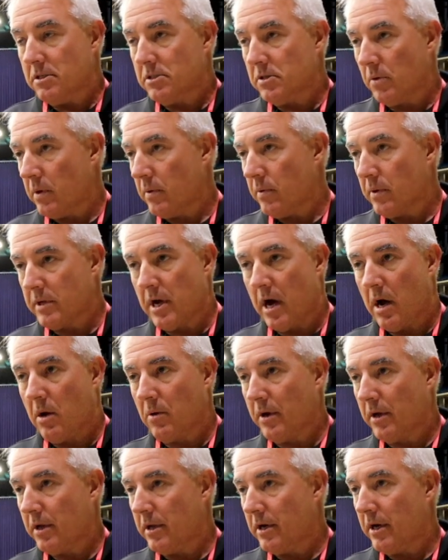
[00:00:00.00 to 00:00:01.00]
So we were
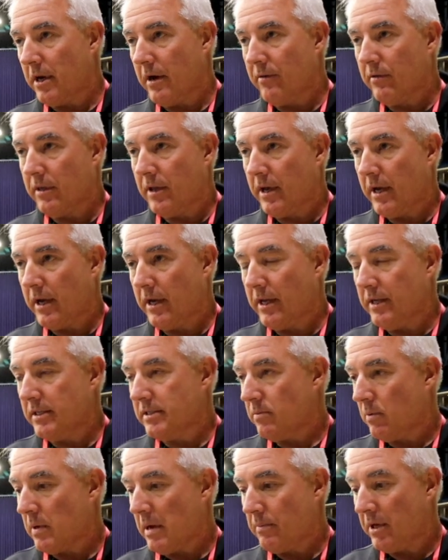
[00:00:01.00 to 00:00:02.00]
talking and everything. He
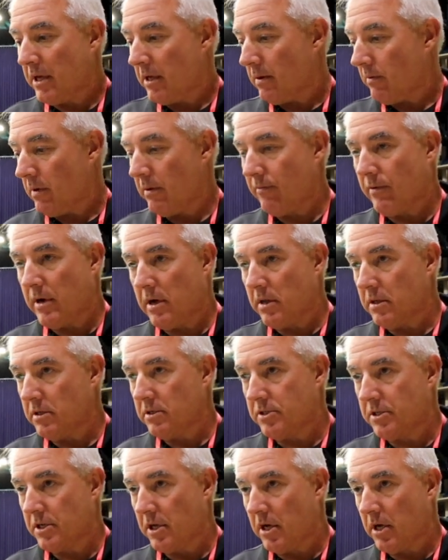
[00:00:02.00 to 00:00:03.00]
said, well, I'm getting rid of all
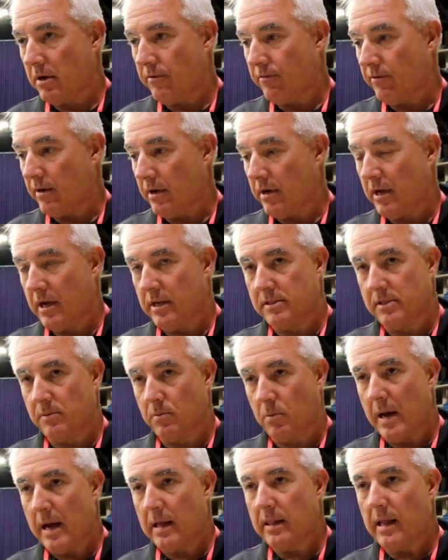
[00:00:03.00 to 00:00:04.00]
this stuff. And I
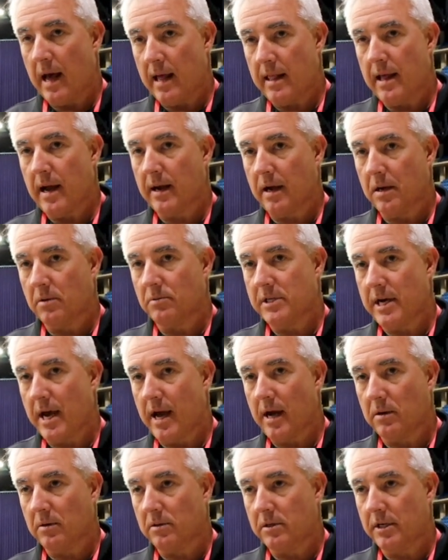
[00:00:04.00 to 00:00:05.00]
said, well, I like old
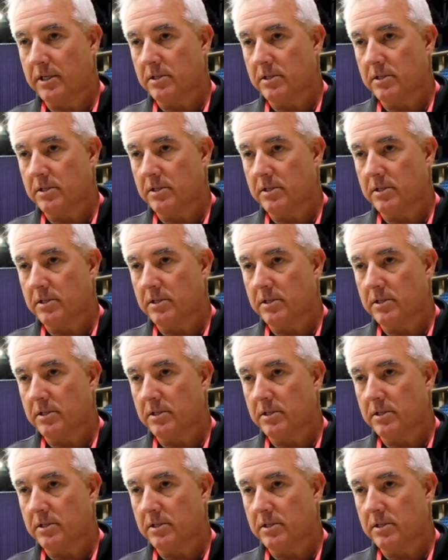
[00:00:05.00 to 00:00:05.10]
tackle.